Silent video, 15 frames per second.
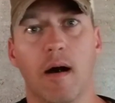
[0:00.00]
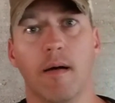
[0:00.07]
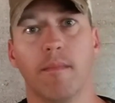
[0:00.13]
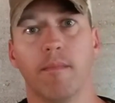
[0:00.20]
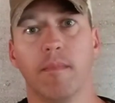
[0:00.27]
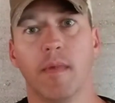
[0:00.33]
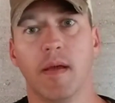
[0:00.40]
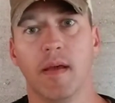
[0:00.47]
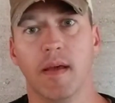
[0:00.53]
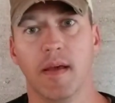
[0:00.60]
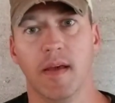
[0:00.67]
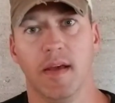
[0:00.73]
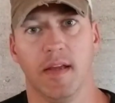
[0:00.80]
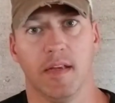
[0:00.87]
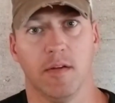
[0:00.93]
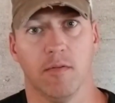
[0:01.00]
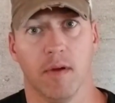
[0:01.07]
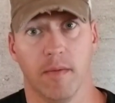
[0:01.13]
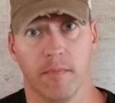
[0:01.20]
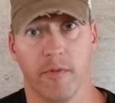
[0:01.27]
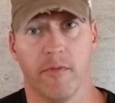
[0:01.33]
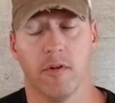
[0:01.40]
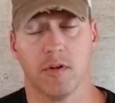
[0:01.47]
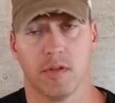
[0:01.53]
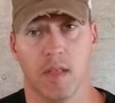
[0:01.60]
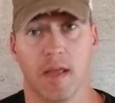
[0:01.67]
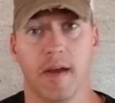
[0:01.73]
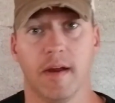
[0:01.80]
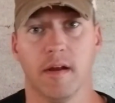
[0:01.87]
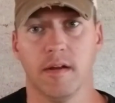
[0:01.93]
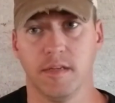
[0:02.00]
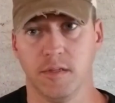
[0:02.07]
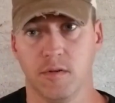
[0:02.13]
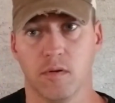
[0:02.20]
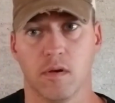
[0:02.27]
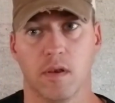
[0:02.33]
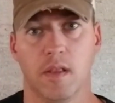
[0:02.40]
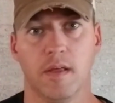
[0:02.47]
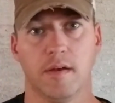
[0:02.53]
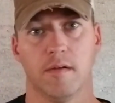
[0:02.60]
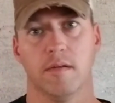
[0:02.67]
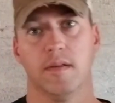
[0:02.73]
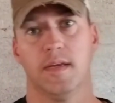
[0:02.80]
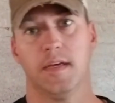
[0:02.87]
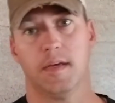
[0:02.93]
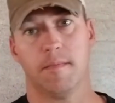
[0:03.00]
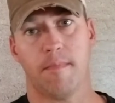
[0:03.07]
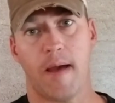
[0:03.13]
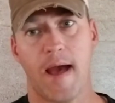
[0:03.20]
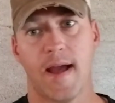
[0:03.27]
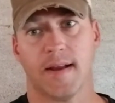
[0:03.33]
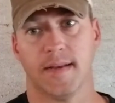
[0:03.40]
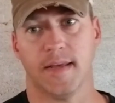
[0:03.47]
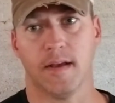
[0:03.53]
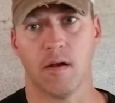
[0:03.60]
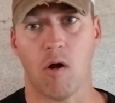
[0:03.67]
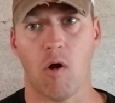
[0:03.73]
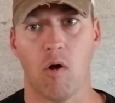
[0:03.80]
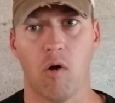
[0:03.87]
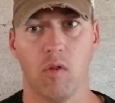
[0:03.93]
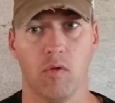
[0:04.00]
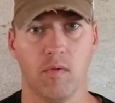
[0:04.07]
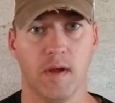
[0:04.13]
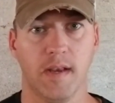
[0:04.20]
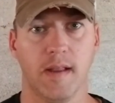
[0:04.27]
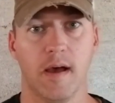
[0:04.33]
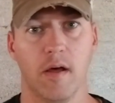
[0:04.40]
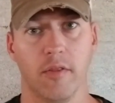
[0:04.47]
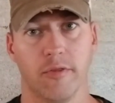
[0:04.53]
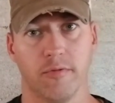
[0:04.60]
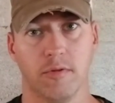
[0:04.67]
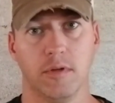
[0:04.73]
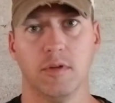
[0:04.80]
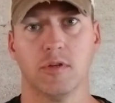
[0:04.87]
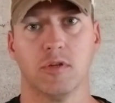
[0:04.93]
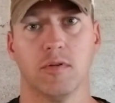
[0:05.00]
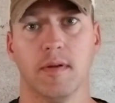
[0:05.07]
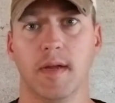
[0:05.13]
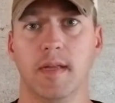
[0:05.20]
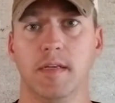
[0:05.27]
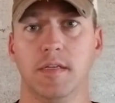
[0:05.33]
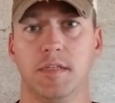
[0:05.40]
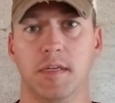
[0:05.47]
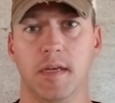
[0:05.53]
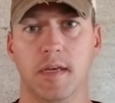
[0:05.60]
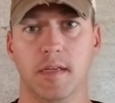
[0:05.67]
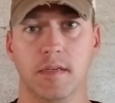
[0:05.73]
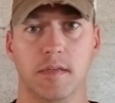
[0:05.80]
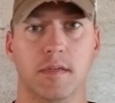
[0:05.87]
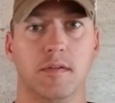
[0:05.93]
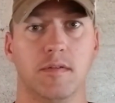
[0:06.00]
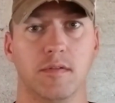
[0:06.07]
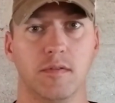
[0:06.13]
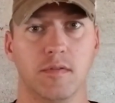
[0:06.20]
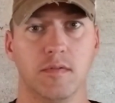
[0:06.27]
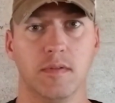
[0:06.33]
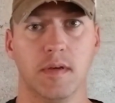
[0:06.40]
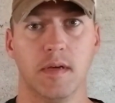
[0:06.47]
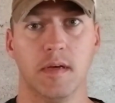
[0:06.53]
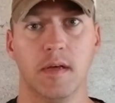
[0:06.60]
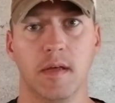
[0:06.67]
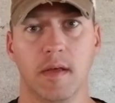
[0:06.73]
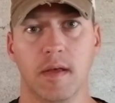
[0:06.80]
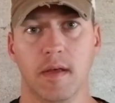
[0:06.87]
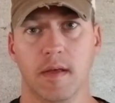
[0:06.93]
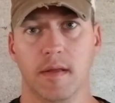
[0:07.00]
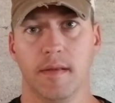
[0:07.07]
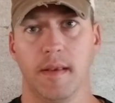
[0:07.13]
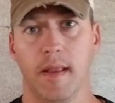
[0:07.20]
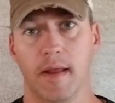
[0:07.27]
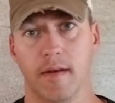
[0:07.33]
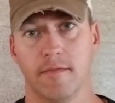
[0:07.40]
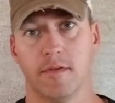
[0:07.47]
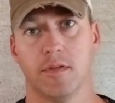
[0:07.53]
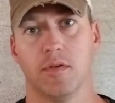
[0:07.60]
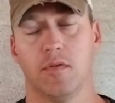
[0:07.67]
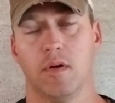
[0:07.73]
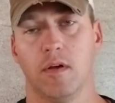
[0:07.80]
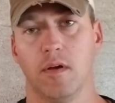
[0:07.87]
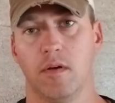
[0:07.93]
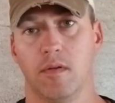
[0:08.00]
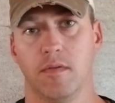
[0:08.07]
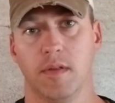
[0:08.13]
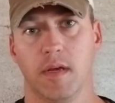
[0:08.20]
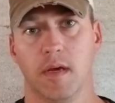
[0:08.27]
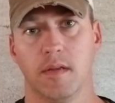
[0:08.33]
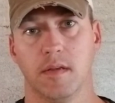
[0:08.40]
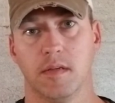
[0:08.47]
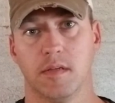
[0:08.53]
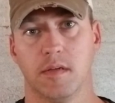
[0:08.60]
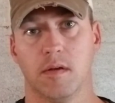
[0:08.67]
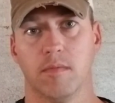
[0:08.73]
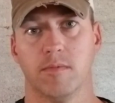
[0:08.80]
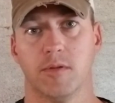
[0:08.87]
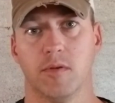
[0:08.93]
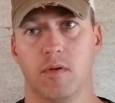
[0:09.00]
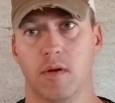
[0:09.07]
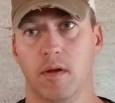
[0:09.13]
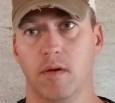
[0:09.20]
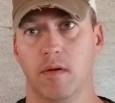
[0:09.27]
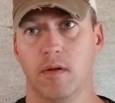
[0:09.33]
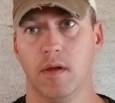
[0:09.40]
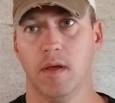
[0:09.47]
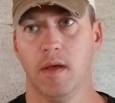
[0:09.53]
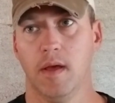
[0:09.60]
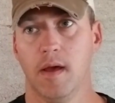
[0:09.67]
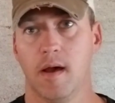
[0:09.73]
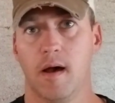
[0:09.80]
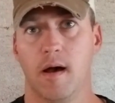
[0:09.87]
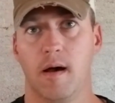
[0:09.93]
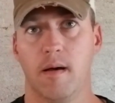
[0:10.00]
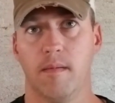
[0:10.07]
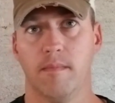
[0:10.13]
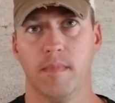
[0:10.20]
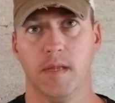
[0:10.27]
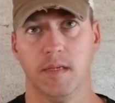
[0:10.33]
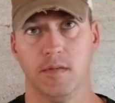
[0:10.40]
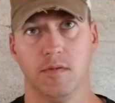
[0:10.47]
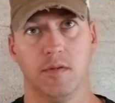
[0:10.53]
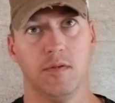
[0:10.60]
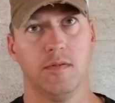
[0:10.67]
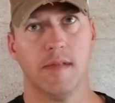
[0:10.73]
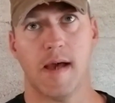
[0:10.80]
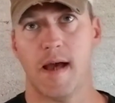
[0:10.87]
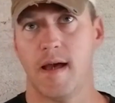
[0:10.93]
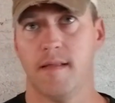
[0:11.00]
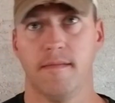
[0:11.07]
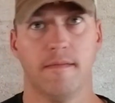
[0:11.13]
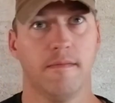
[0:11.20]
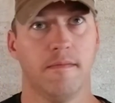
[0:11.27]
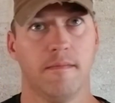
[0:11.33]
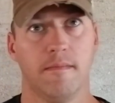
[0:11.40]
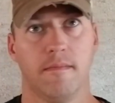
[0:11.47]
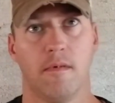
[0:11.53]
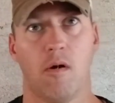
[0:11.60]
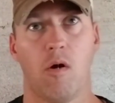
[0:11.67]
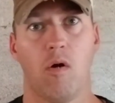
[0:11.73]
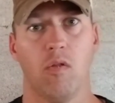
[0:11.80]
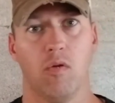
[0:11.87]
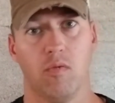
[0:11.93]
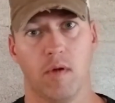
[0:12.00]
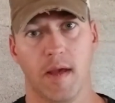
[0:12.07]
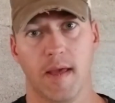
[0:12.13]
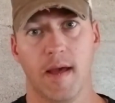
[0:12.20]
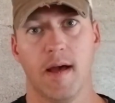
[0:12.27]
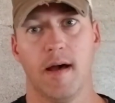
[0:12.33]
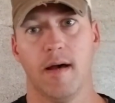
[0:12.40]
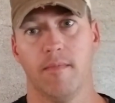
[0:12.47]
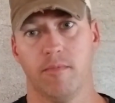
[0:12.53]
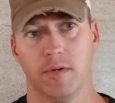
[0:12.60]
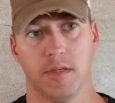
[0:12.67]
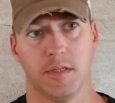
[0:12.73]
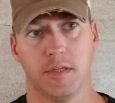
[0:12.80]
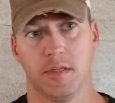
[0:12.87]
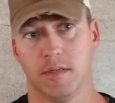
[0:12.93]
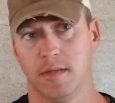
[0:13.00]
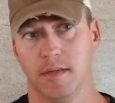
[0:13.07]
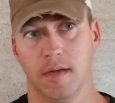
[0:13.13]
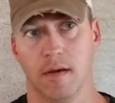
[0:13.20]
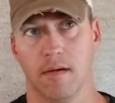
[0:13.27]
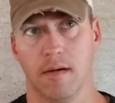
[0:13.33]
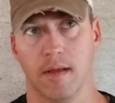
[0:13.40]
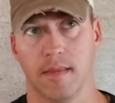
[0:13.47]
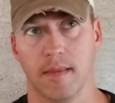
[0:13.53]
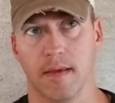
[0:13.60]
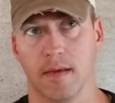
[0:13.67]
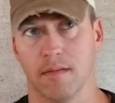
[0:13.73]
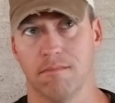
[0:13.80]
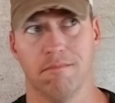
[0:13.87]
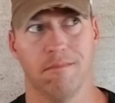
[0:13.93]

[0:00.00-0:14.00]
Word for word: um, you rim the first layer and you're literally compacting all the way down through your trench into the native soil, the undisturbed soil. Um, and you do that all the way up, which, you know, I think